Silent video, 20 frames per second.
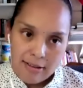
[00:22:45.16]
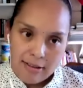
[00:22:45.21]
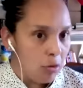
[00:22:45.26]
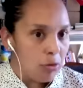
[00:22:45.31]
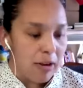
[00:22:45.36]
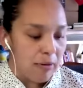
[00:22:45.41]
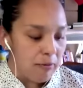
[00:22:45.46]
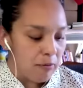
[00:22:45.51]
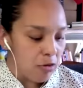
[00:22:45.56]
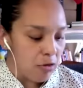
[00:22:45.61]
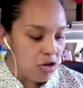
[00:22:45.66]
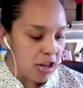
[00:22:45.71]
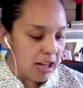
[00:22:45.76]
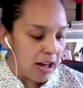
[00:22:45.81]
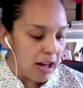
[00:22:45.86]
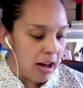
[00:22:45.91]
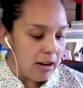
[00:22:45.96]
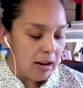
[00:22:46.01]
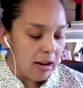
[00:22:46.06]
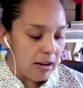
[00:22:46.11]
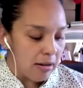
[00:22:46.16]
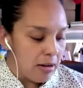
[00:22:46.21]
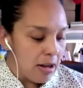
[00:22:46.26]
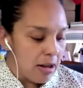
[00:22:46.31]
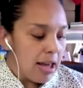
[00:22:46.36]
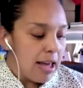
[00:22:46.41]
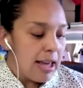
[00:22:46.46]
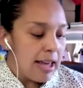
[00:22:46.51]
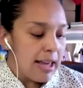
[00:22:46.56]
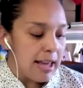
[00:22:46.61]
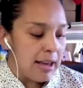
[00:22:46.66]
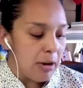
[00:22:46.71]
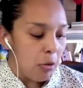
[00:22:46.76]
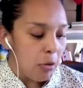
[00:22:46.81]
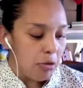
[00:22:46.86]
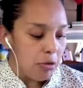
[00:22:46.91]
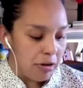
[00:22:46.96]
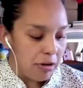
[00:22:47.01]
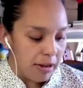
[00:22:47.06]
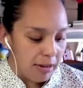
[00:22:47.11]
North Denver Chicana. He
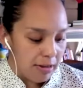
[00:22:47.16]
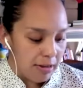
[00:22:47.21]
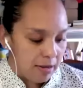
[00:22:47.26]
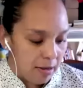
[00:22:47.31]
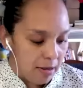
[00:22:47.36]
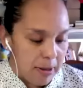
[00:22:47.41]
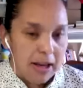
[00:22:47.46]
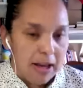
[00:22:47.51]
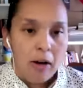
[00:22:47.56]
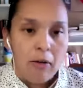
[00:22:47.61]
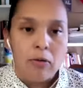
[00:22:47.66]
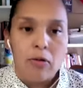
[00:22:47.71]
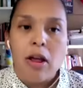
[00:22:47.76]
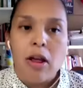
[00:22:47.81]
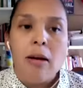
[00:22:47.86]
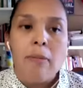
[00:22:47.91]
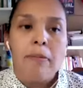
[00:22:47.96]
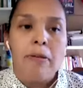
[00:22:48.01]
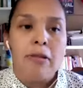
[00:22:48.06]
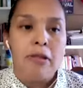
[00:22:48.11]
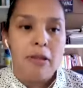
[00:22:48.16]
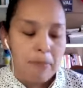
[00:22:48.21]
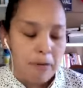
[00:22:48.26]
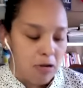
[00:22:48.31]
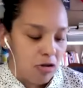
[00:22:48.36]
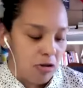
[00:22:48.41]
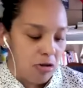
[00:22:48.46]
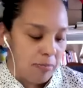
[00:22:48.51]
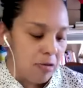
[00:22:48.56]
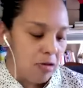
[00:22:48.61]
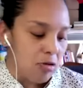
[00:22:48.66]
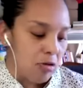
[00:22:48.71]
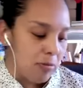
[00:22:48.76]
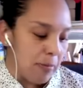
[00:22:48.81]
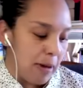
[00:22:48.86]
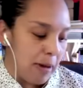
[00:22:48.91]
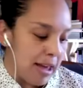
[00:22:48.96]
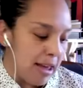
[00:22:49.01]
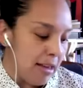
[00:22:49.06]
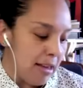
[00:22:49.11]
ordered it to be covered up, and the bishop
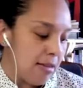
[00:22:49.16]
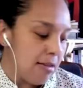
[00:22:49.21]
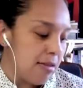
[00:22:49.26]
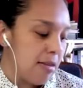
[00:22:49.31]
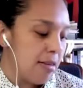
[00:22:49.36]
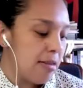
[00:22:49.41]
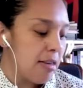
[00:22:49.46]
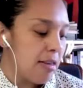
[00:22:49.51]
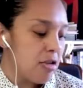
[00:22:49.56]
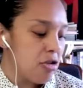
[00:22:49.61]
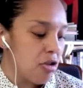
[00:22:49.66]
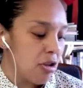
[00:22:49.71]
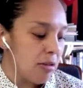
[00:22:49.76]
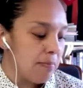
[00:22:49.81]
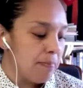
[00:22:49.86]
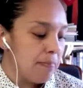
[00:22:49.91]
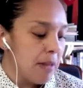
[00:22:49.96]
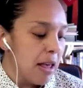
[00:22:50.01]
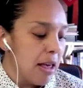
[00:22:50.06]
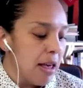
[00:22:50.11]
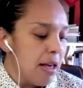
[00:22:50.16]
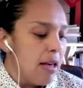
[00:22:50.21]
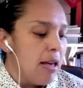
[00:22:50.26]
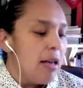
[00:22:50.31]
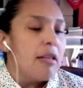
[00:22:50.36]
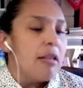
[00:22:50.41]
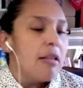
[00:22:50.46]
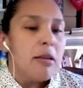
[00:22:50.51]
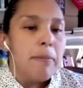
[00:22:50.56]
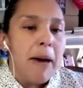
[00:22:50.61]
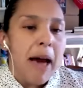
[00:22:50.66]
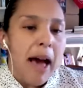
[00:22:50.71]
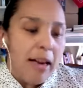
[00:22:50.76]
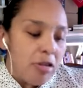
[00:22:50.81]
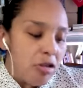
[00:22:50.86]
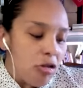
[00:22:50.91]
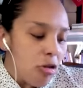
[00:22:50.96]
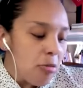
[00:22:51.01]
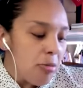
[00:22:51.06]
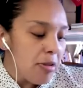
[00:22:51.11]
stood by his decision. The
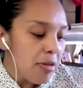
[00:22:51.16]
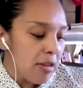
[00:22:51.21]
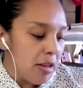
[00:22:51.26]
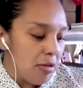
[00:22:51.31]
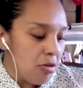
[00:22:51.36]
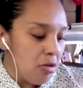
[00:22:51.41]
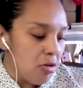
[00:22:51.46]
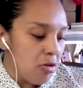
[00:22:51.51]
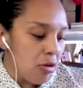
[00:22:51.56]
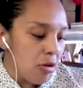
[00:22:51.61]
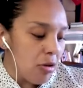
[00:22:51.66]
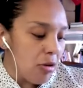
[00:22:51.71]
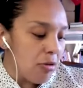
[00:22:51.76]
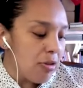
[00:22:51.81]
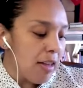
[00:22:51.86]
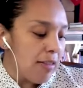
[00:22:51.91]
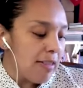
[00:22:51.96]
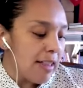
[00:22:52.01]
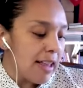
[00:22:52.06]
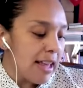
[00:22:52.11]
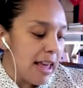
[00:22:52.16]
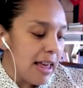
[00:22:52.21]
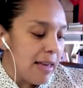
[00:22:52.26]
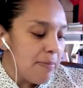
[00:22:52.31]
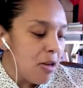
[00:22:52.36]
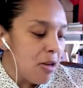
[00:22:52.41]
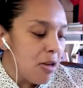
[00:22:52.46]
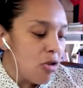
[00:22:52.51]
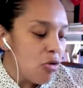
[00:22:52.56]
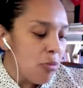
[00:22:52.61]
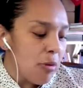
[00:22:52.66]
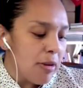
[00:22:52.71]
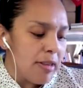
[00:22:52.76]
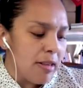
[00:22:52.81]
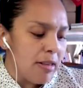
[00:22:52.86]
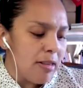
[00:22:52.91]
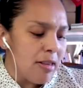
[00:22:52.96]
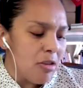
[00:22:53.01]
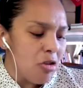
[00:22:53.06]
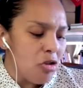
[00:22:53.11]
pastor was concerned that the image was a
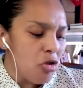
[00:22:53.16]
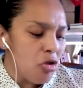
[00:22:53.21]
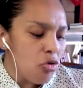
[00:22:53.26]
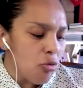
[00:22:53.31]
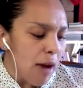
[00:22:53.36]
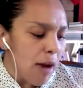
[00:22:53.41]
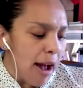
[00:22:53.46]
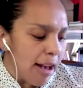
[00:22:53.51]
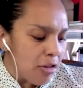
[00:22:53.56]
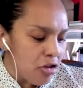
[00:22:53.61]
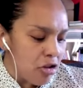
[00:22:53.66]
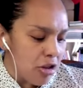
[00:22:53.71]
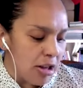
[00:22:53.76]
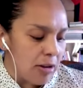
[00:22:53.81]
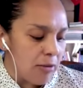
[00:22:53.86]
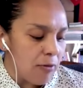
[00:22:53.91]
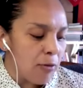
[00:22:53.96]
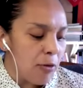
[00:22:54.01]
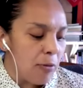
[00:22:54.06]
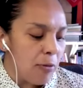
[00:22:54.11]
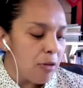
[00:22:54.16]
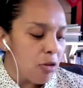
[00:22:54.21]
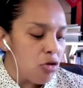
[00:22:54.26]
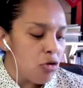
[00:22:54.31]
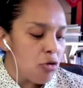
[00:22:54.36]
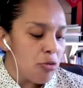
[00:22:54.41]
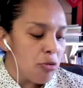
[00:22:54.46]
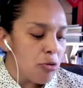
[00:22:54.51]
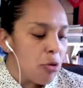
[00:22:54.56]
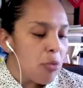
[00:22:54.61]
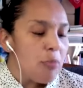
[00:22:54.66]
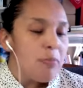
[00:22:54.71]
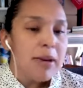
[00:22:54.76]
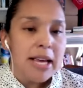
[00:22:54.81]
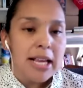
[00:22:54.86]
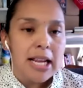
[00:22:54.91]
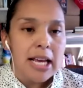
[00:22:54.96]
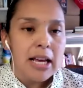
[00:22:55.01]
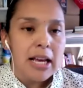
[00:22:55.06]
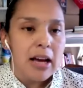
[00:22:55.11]
distraction from the true
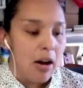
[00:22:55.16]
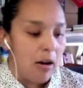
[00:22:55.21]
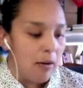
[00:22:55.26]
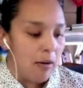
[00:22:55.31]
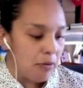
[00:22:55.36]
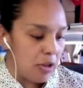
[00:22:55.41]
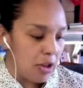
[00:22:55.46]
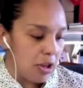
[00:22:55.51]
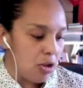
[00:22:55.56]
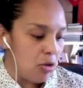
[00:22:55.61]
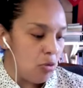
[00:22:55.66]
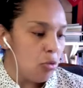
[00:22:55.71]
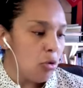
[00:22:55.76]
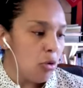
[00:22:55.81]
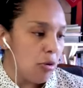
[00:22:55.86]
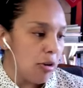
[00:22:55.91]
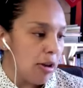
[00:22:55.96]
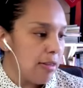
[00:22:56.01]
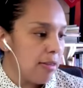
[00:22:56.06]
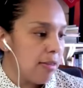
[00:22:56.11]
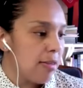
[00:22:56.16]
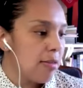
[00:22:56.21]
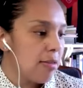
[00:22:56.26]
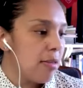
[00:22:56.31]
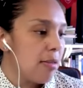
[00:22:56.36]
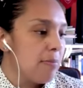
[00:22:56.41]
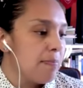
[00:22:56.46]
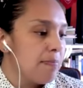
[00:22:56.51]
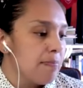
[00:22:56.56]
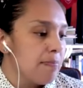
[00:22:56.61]
meaning of the Eucharist.